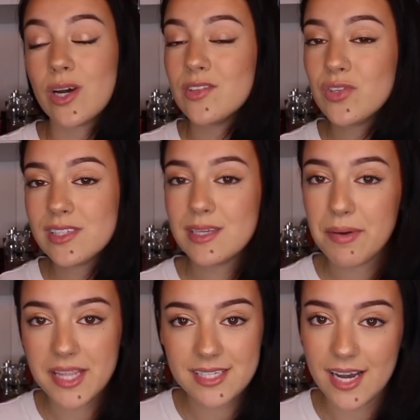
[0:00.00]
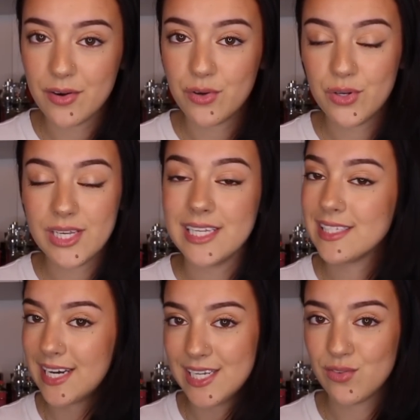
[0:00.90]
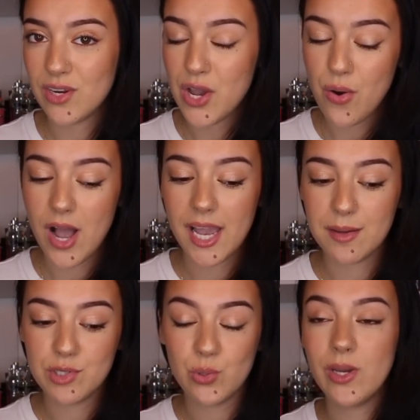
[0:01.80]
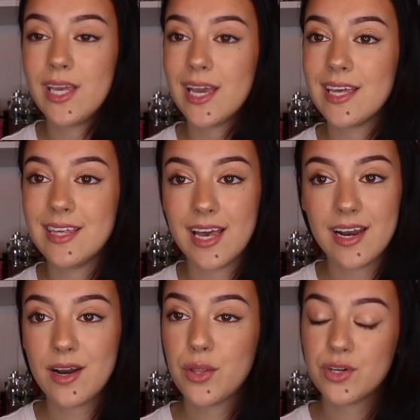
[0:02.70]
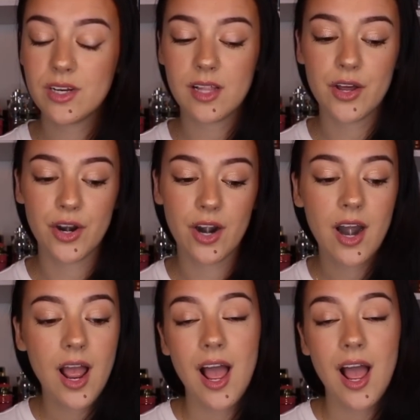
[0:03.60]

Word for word: as you can see by the title, in today's video, I am doing yet another declutter.